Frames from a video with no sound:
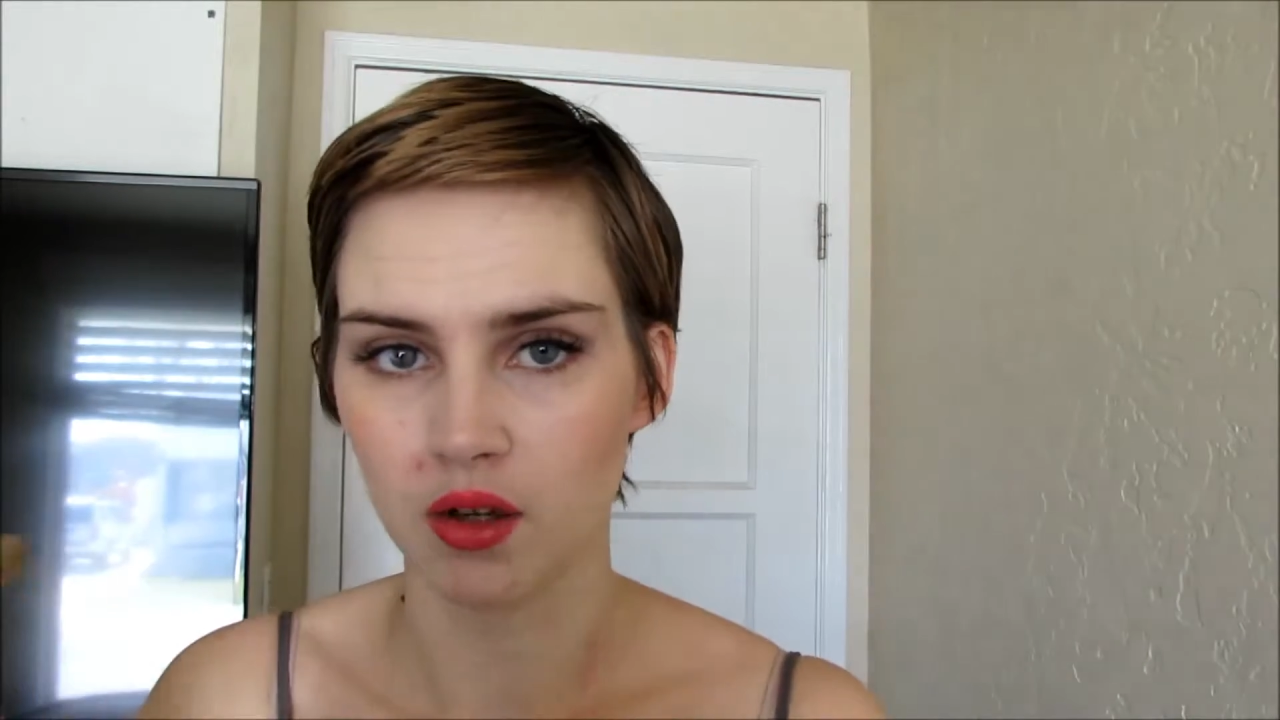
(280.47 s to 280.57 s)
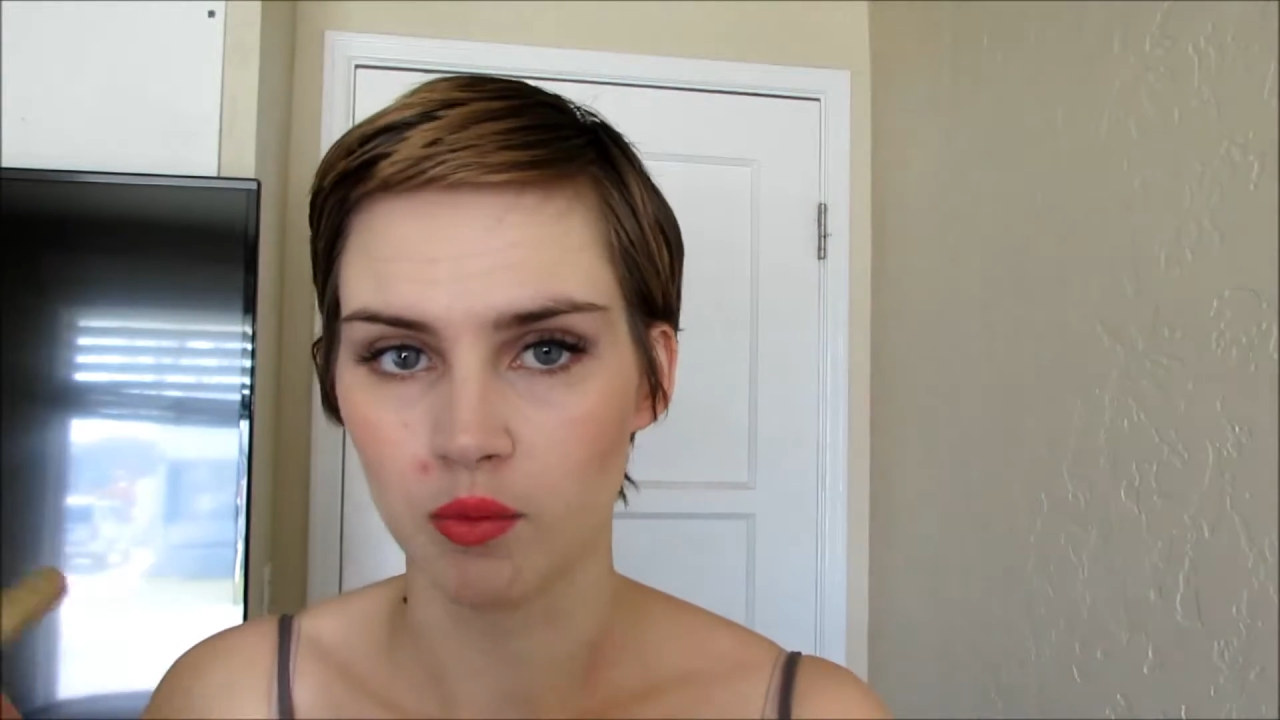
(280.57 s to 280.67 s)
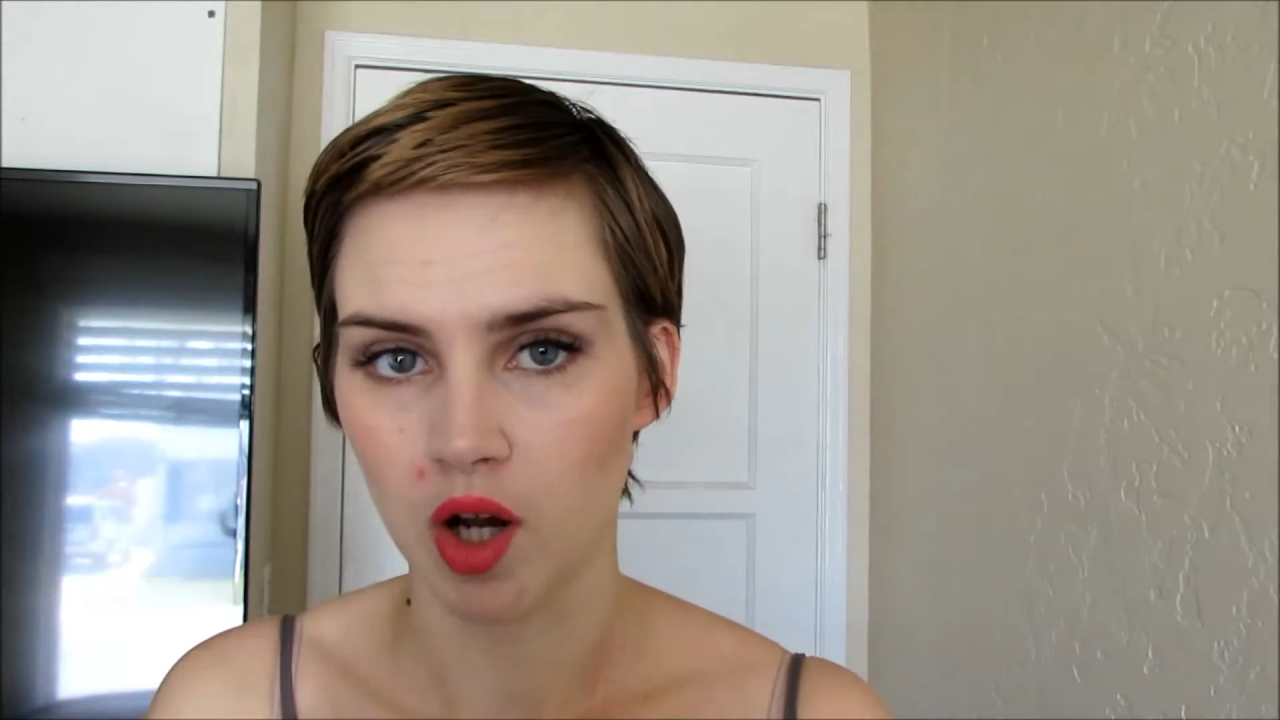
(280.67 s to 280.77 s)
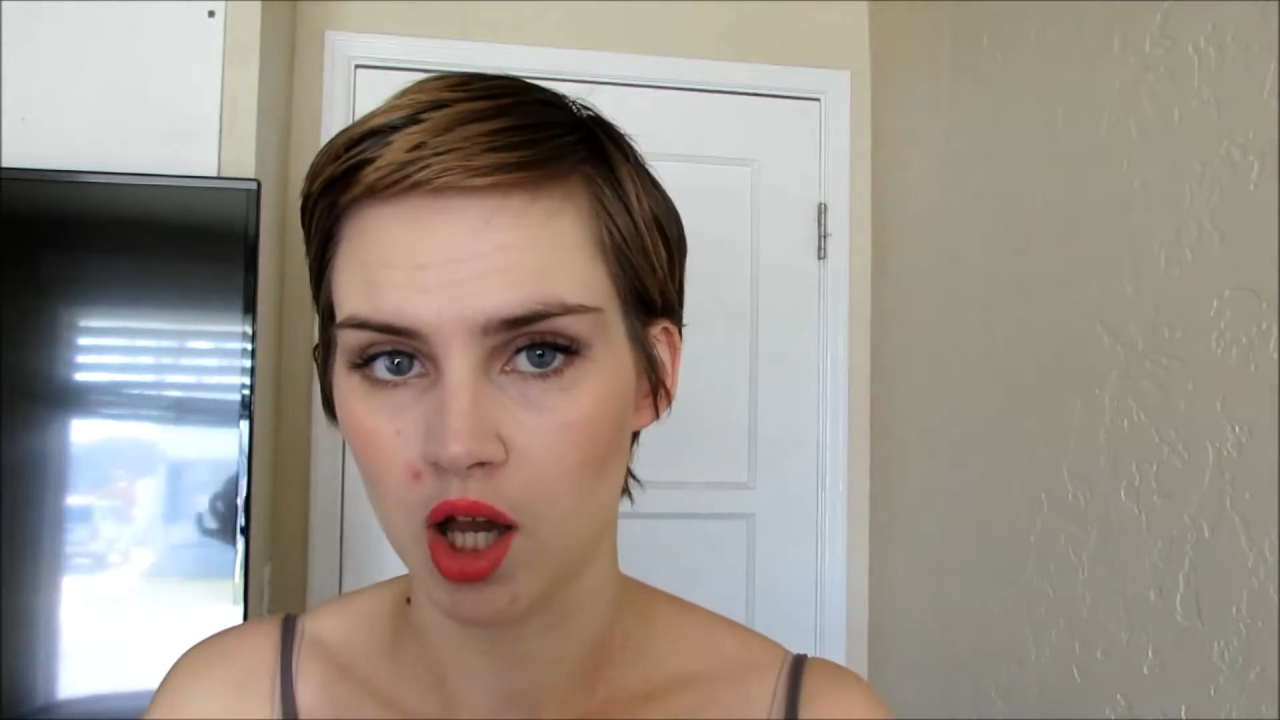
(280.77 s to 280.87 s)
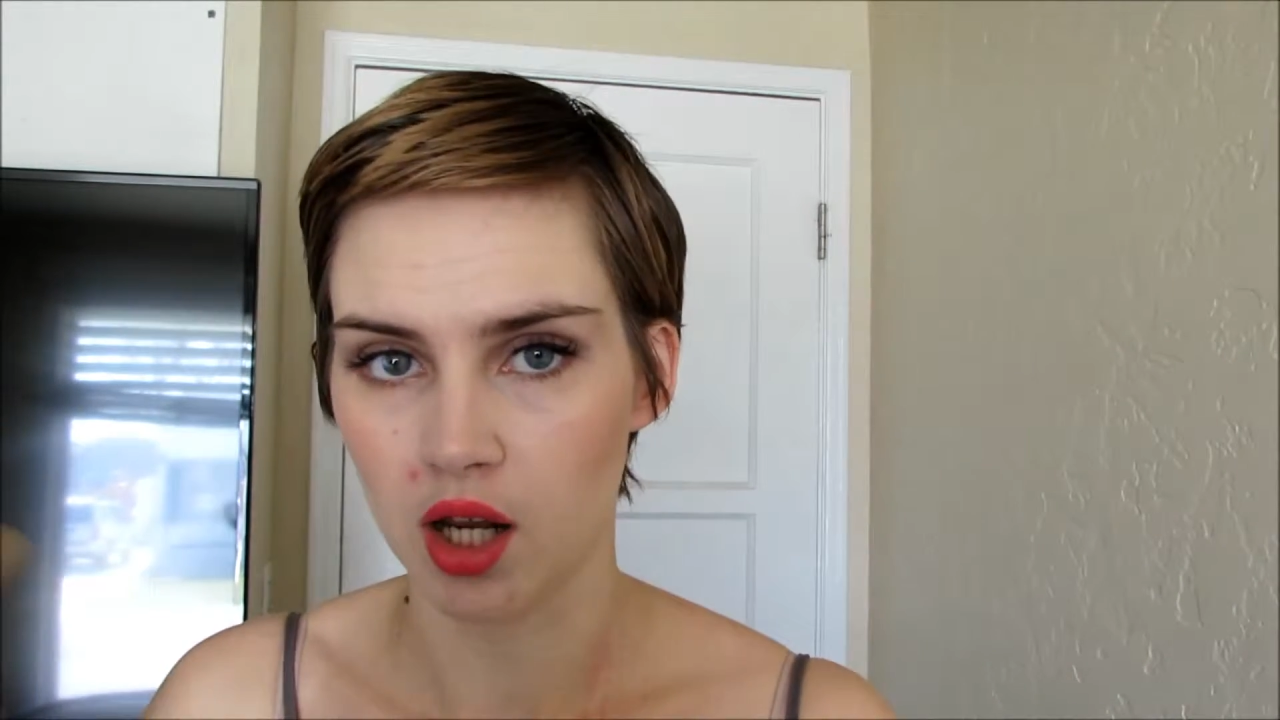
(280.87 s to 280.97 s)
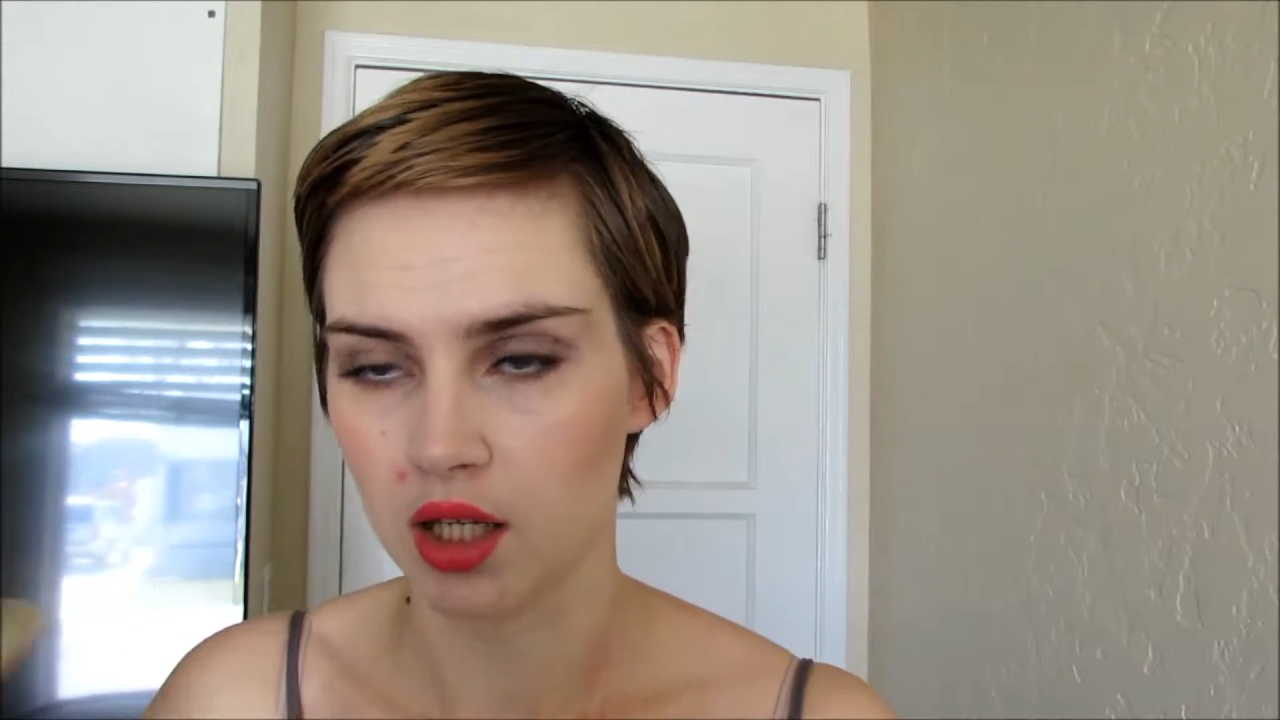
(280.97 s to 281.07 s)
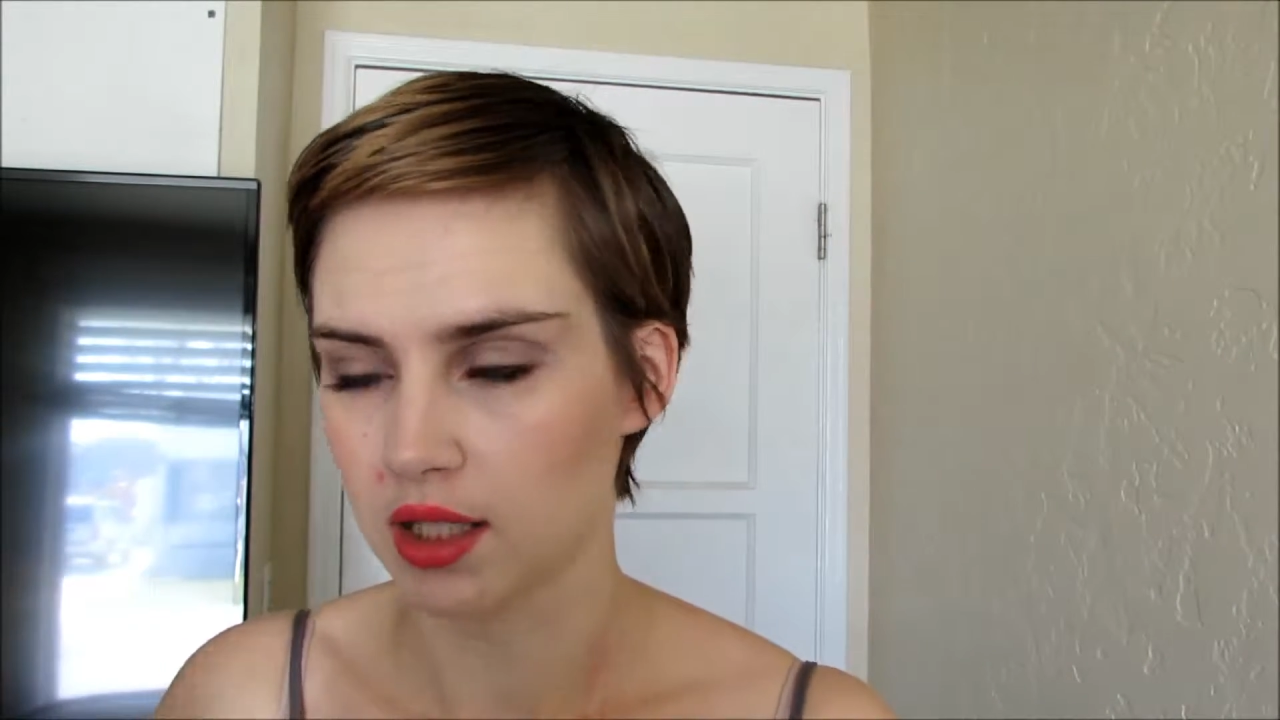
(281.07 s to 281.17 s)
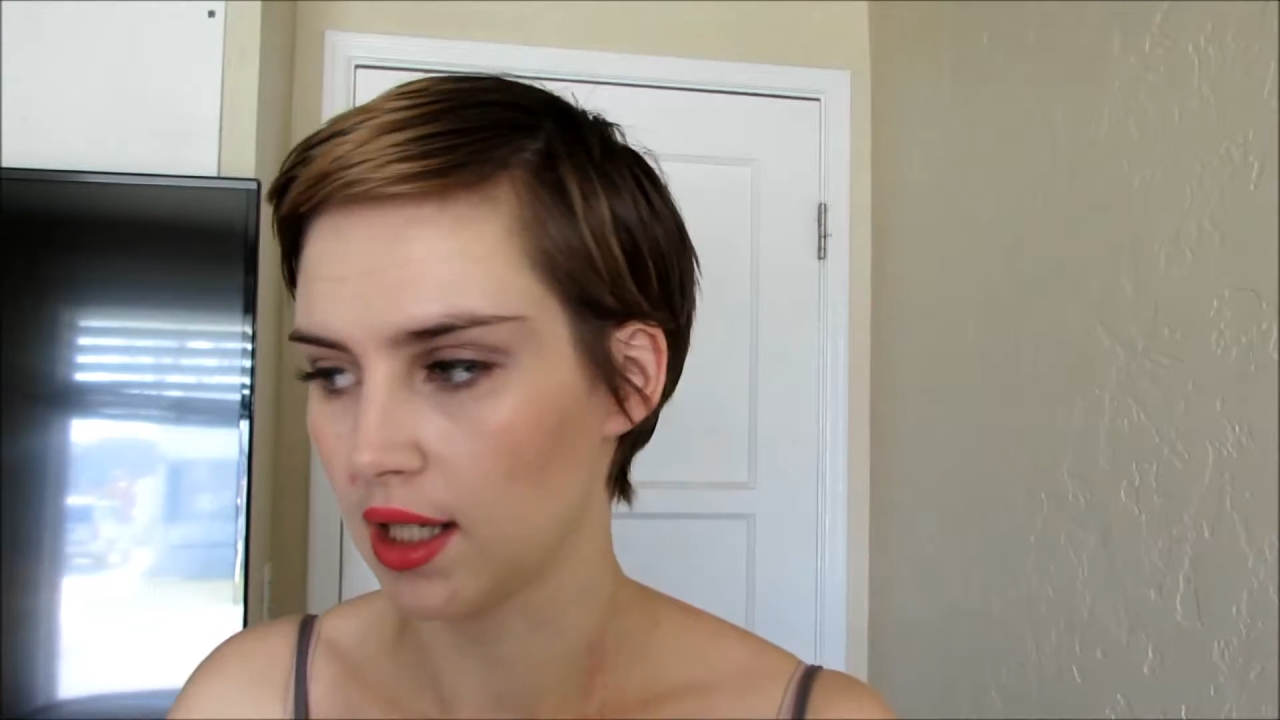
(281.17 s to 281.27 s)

products